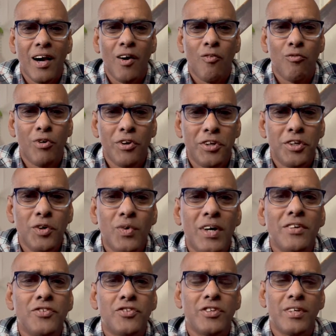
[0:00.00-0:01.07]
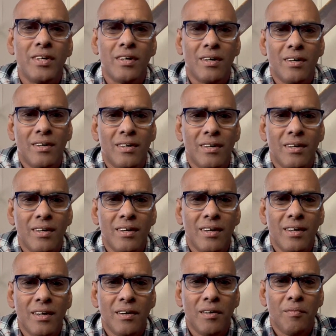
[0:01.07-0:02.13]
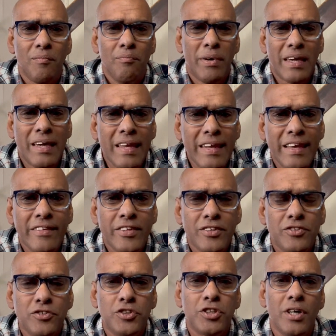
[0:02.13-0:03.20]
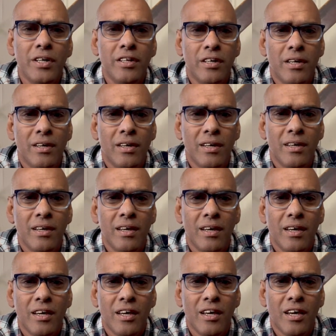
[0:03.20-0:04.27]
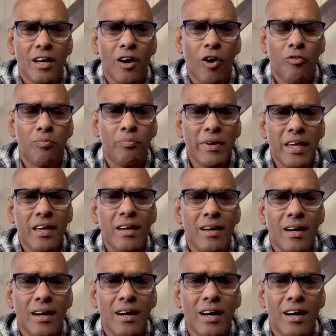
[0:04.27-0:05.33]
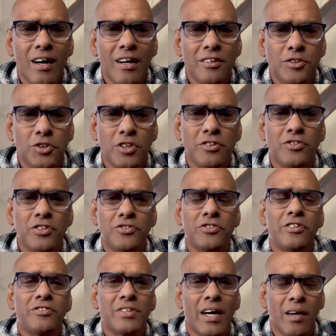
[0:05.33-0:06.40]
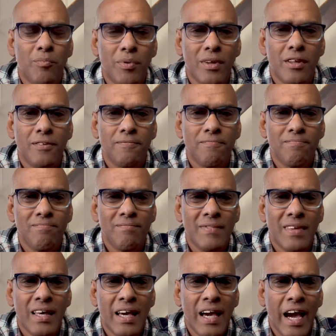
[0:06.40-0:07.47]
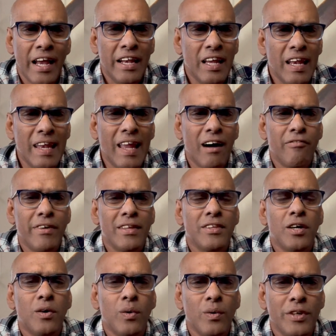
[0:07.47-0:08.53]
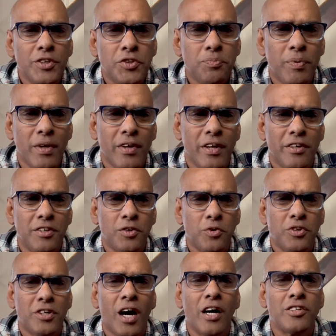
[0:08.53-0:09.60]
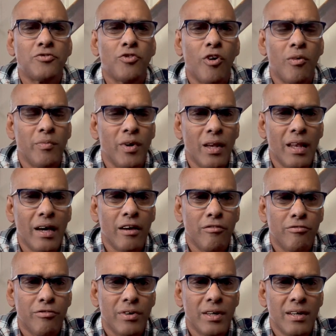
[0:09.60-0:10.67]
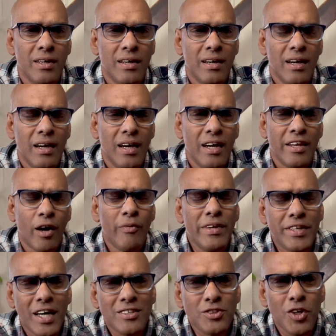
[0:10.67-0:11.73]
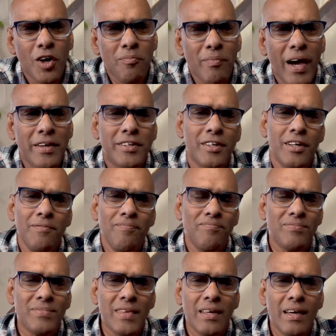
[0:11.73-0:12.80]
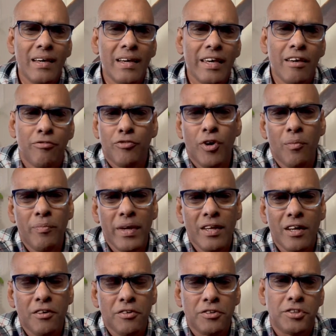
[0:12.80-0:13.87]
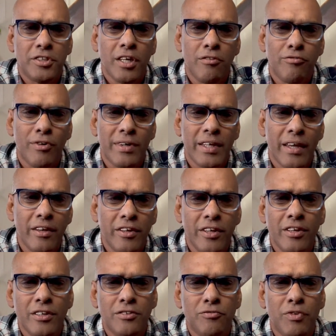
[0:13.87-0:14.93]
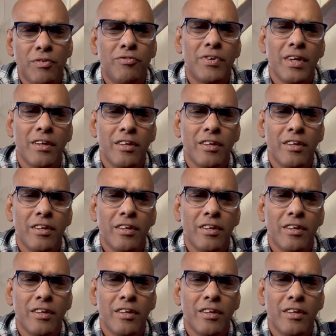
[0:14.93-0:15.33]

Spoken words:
Would you consider beginning this journey of being a Jesus disciple and allowing the Holy Spirit to transform your life? Now, it does not matter if you have been a Christian for 10 years, 15